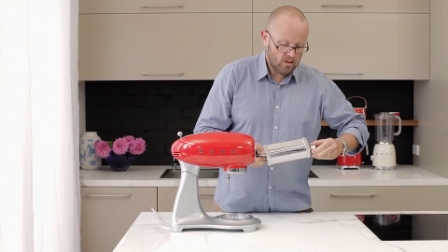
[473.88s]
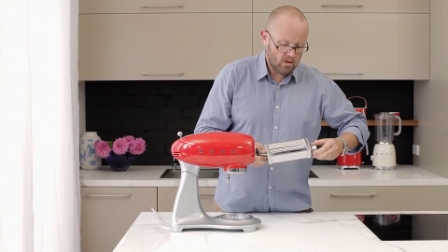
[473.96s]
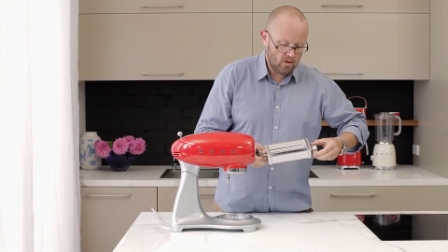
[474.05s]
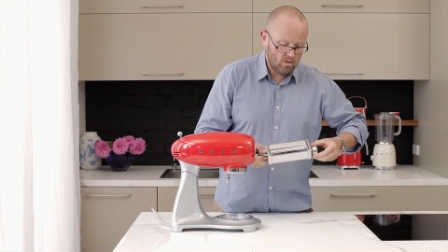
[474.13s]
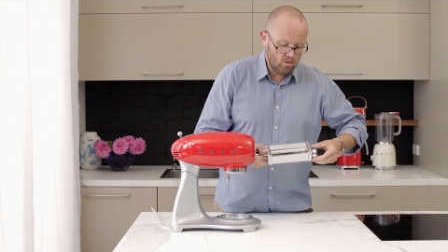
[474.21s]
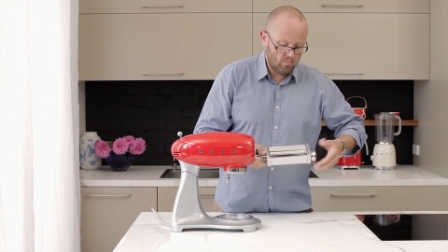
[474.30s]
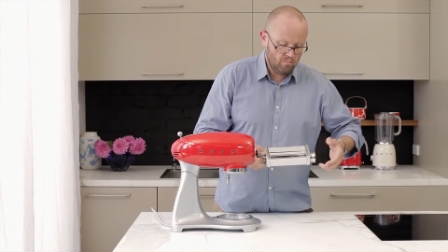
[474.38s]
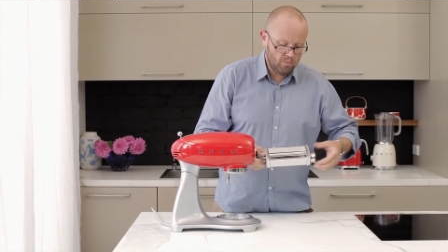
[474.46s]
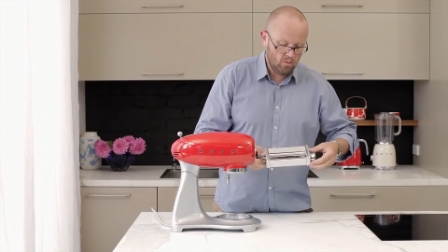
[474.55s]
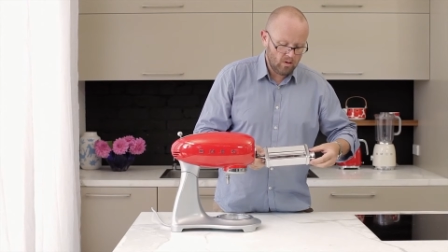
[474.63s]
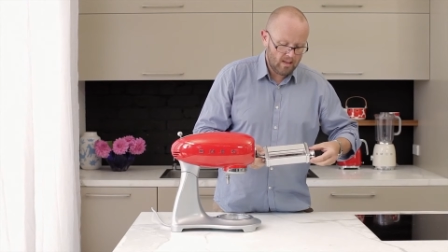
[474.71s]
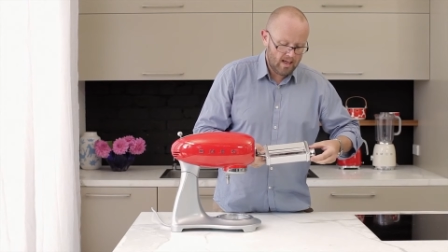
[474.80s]
You
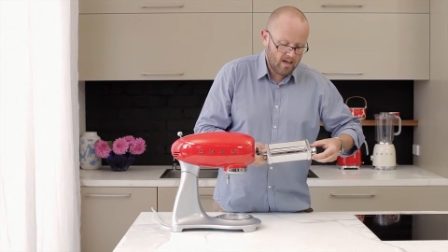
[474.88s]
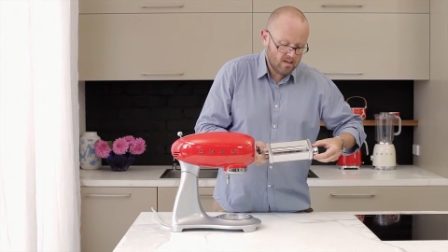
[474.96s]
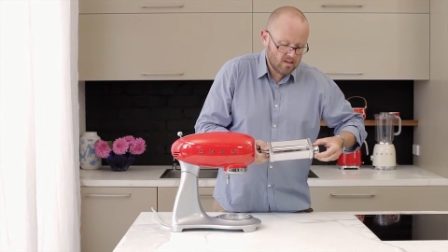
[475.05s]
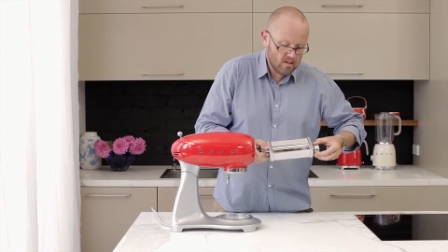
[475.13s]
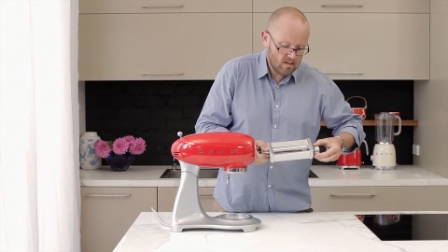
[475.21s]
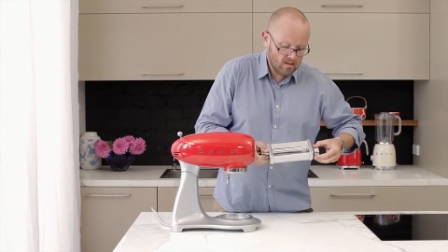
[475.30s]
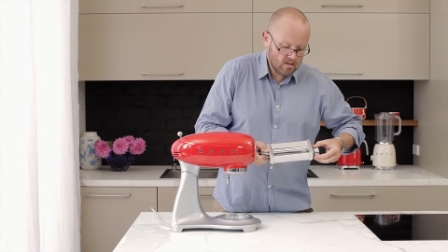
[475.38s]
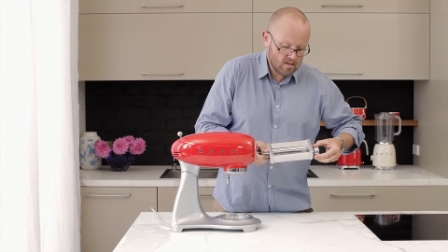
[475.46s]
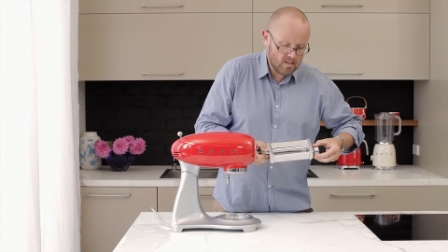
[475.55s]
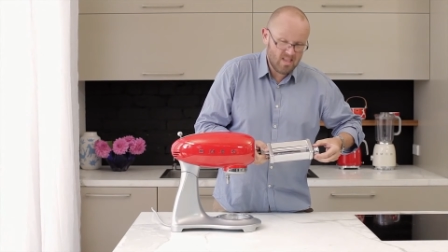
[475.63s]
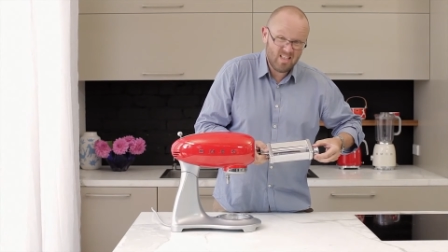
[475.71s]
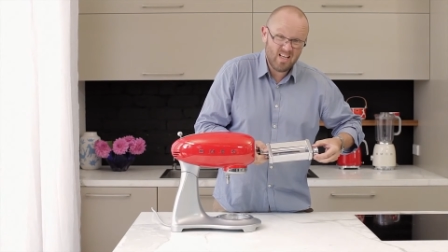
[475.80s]
pull it out
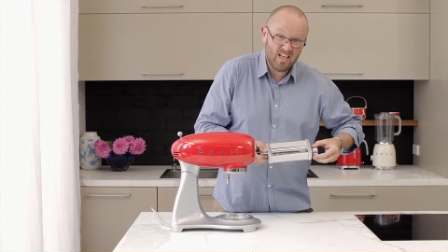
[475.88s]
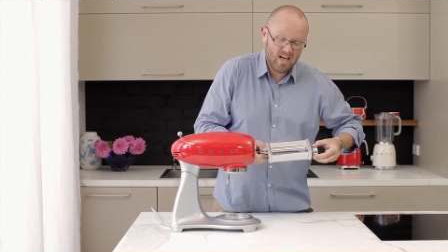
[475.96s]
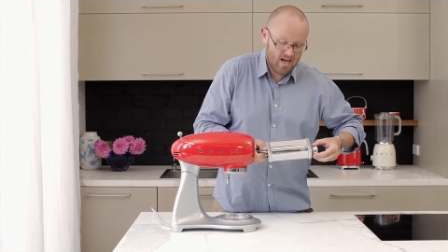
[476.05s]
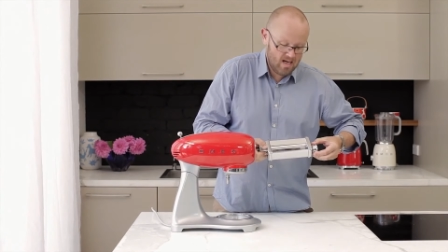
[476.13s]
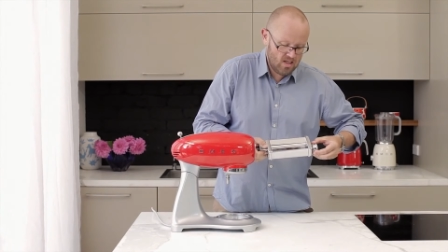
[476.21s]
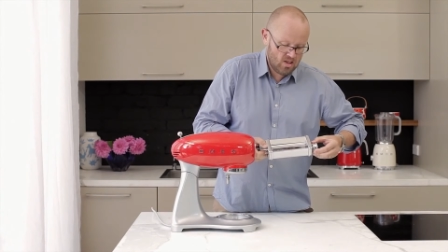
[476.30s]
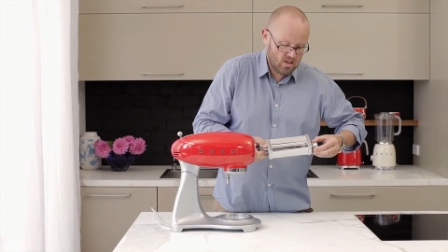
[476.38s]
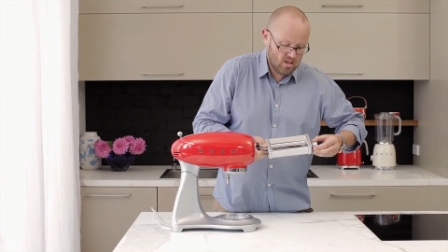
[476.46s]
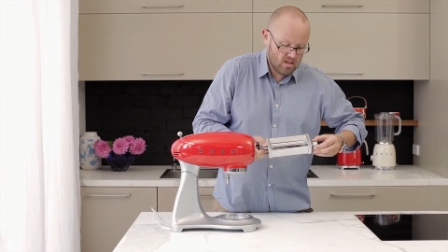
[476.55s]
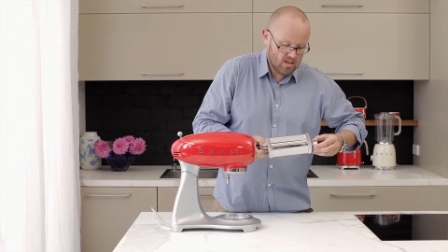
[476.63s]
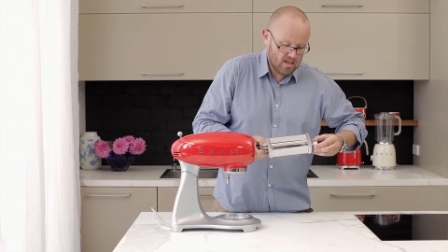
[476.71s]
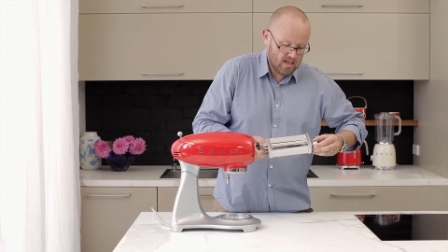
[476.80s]
to disengage
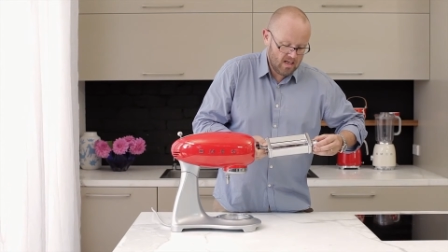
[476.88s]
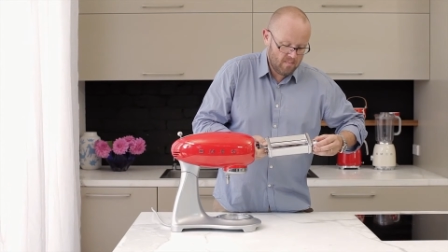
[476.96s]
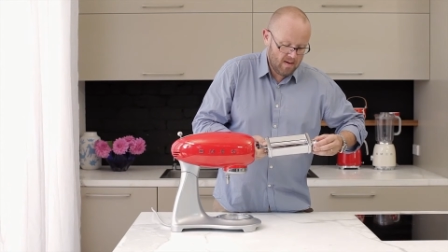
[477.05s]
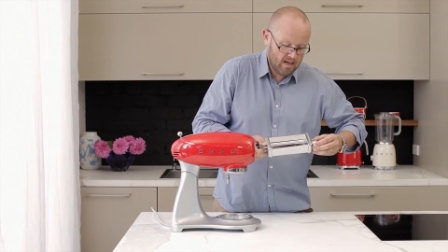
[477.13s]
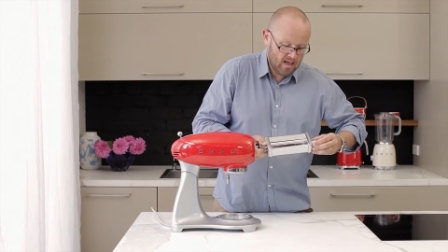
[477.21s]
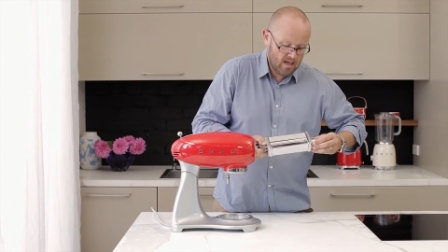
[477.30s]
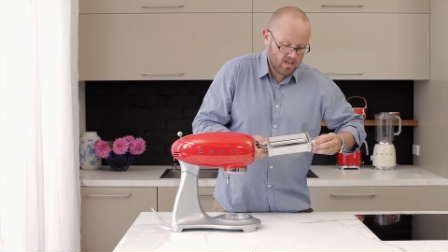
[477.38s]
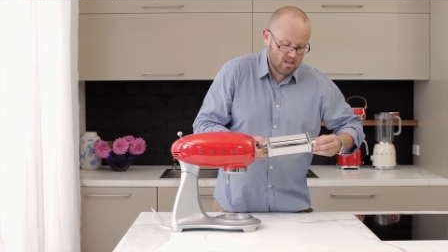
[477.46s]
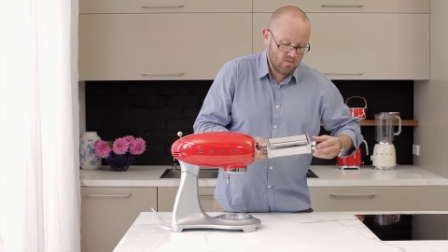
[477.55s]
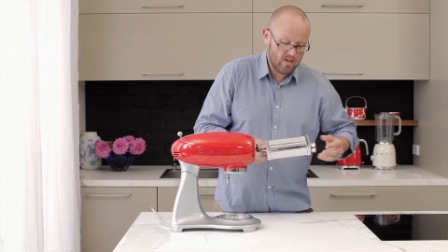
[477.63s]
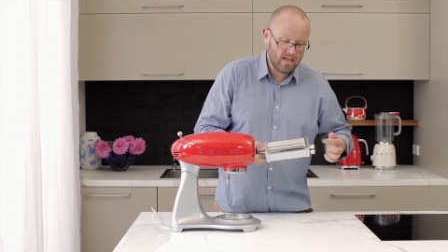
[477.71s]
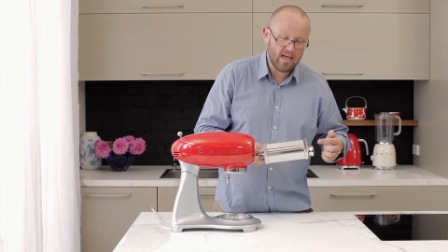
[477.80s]
and let it back in
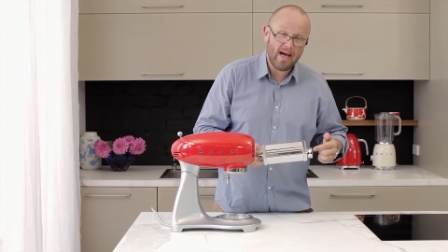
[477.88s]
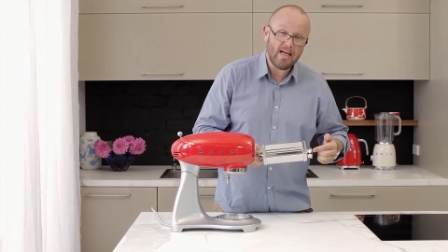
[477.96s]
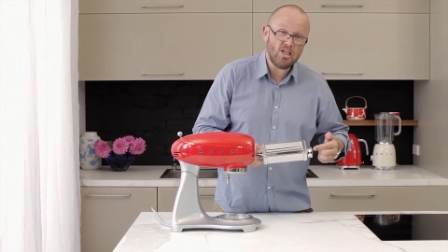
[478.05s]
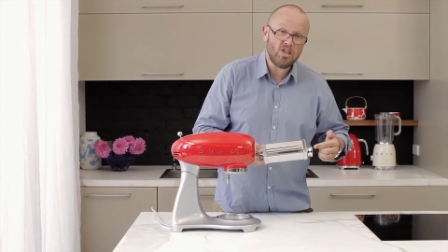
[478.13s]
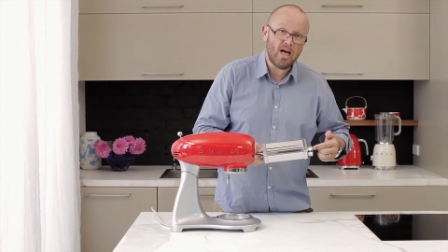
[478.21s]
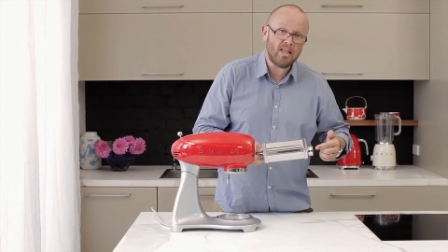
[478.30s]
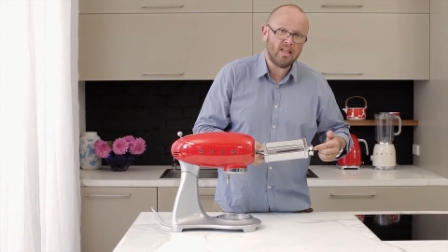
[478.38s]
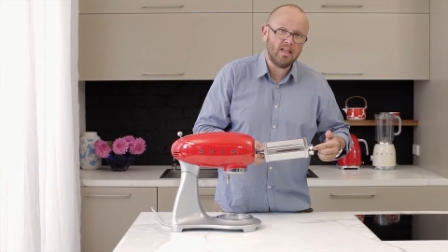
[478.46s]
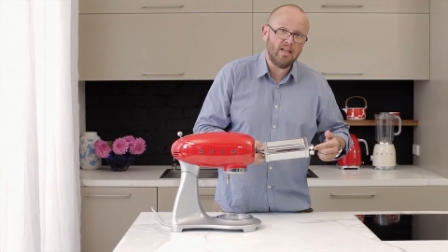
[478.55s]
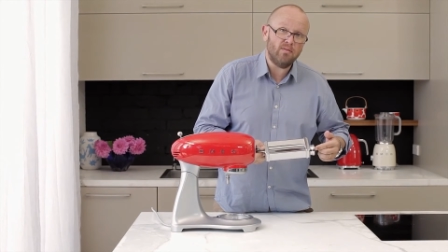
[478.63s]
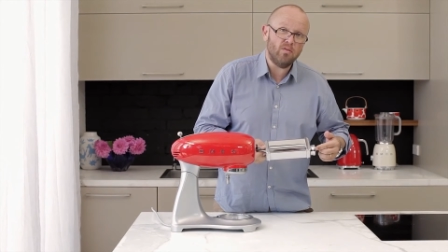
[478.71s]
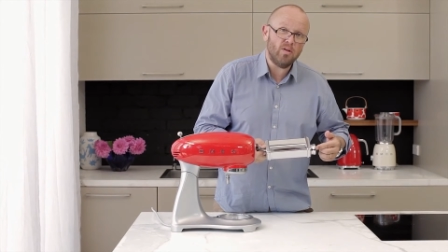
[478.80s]
to engage at the
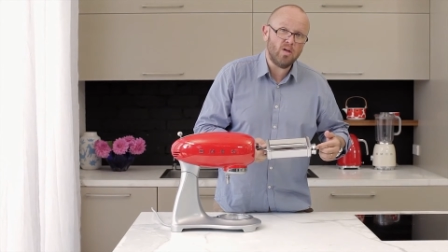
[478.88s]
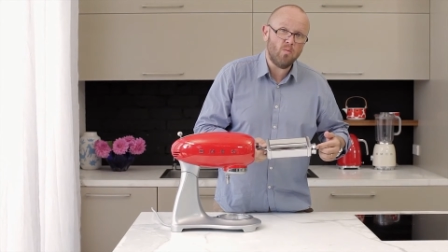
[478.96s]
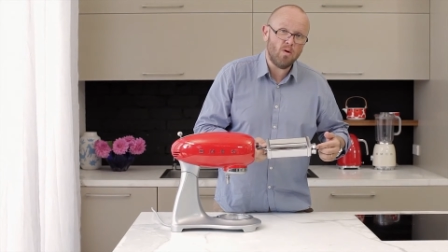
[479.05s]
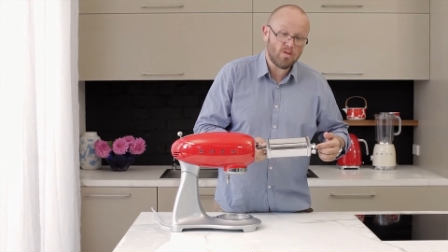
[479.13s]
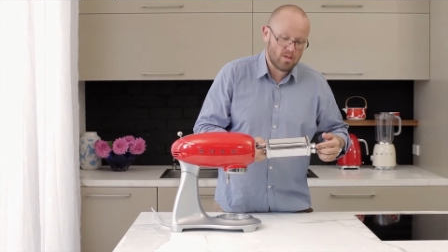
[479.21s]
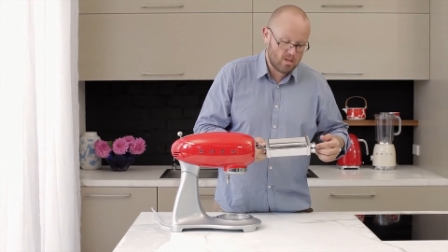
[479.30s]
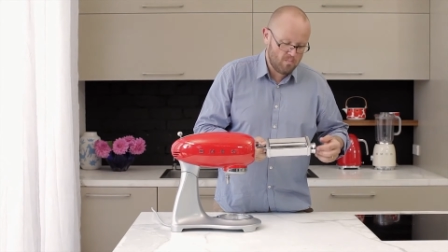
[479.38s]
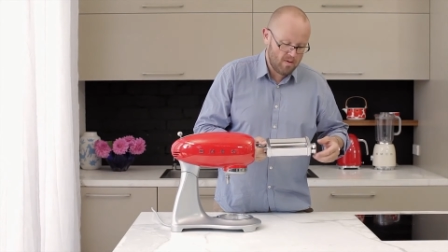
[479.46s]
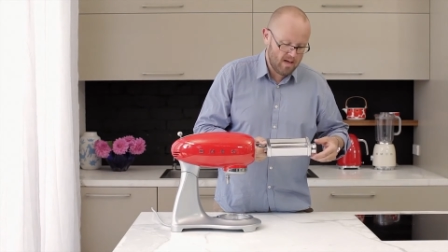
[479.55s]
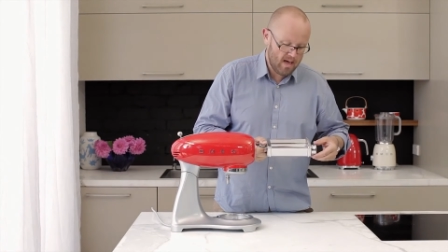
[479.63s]
level that you want it to be